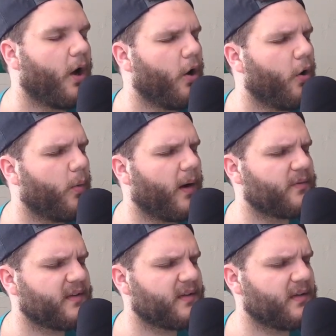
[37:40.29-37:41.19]
Oh, I
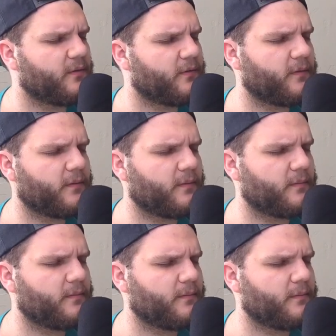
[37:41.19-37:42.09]
was thinking of
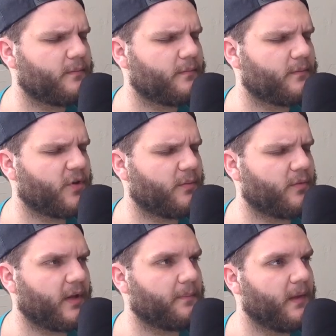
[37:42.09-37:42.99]
creme
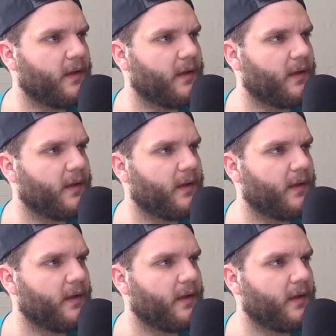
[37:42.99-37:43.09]
brulee.